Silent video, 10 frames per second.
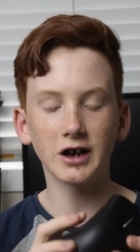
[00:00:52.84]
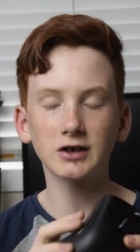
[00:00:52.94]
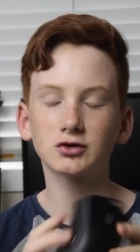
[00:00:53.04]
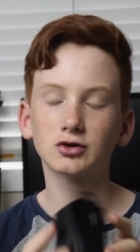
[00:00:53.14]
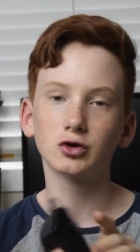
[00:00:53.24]

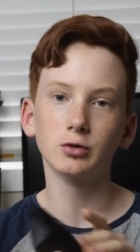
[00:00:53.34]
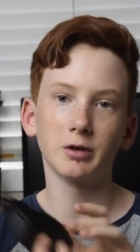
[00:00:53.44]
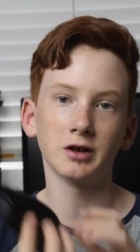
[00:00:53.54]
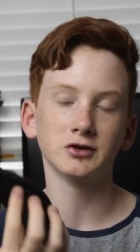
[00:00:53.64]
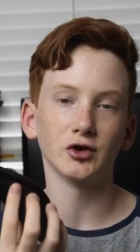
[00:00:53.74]
extra two
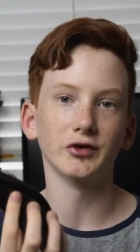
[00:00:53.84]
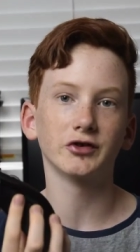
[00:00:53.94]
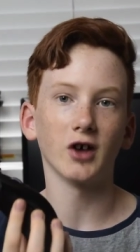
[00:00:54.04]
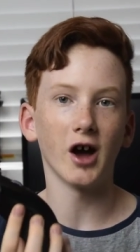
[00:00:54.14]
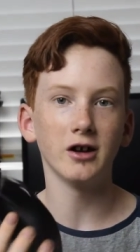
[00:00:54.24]
buttons on the
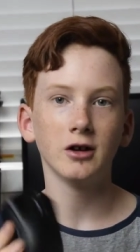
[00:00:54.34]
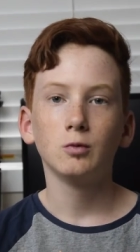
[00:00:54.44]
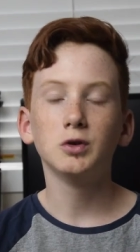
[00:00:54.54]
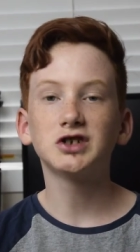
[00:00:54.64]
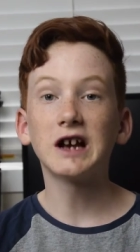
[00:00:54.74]
side,
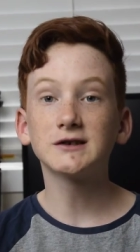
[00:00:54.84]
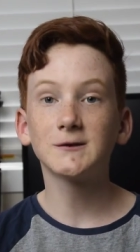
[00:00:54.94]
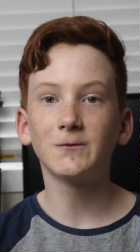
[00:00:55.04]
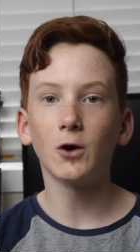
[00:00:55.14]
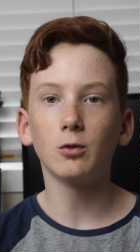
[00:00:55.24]
which as
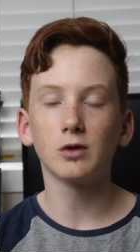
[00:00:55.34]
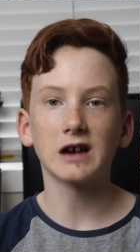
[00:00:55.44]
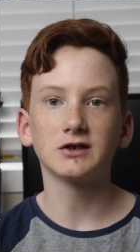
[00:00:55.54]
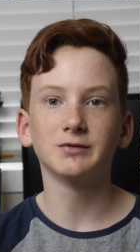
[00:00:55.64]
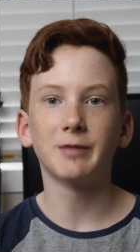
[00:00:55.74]
default will
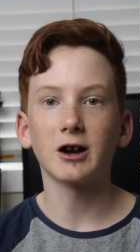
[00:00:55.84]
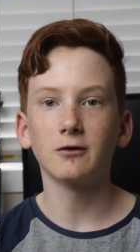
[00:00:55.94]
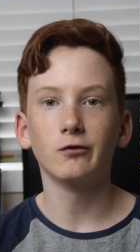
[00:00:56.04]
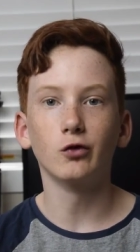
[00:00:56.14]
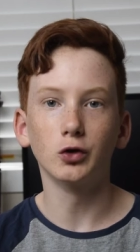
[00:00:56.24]
act as back and
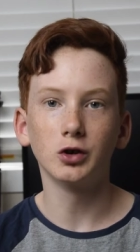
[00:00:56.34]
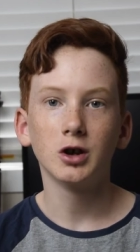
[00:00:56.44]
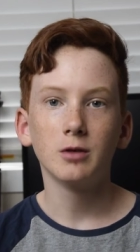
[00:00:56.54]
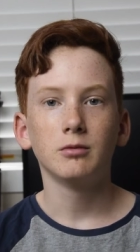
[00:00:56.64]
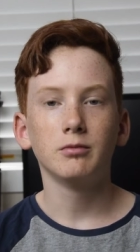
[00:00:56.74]
forward,
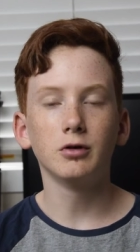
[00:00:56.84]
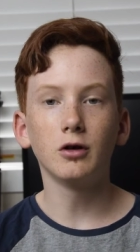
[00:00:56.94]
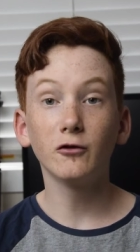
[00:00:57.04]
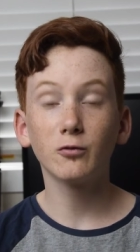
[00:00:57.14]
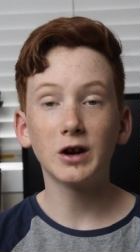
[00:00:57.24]
but
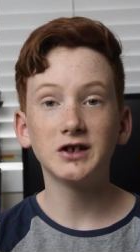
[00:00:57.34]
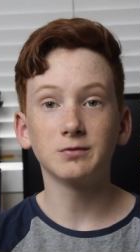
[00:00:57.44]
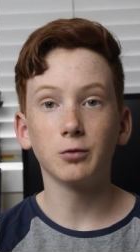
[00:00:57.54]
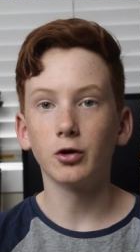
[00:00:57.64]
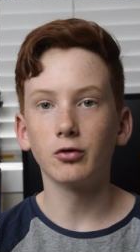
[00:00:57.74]
on the Razer
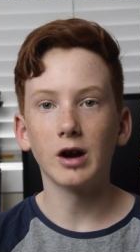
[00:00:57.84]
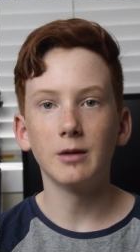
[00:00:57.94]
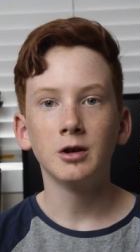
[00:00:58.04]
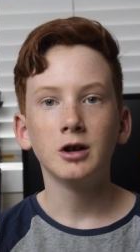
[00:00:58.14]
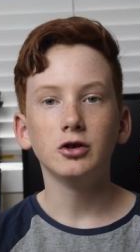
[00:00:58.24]
program,
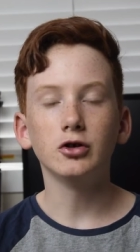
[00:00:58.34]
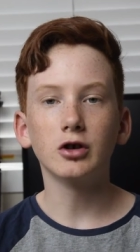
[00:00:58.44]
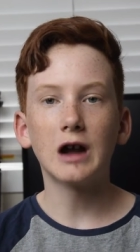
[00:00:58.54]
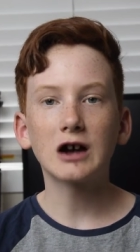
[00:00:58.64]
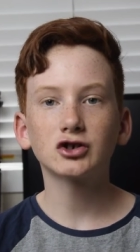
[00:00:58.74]
you can
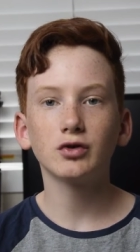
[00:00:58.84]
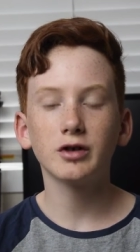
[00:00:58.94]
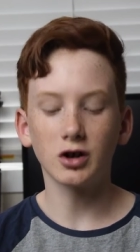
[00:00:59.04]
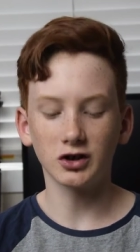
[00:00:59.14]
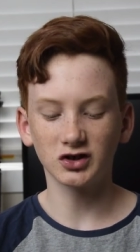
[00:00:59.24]
actually
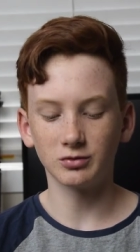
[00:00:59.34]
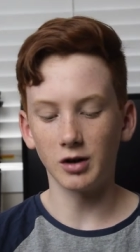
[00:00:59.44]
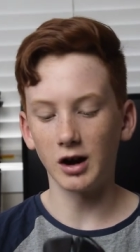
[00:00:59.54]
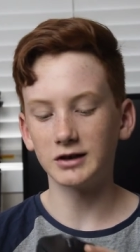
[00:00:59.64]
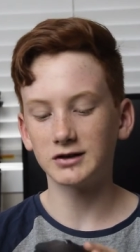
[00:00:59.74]

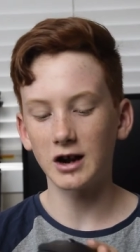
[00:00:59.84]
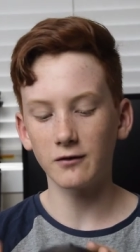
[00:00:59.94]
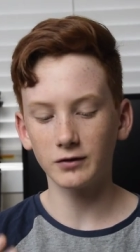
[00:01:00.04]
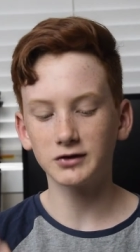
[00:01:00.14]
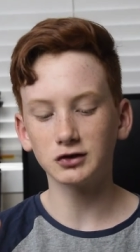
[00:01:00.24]
customize
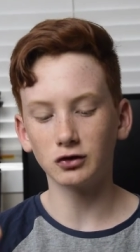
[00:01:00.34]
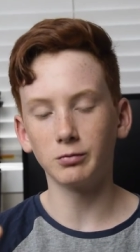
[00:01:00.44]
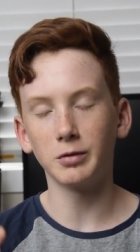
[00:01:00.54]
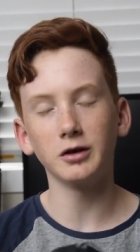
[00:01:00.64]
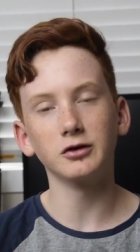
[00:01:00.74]
every single
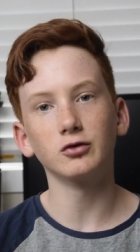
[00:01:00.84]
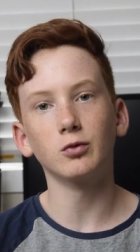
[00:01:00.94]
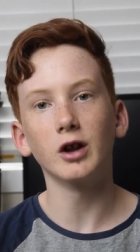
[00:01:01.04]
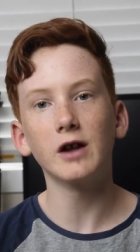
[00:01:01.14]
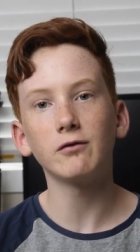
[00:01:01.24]
button to whatever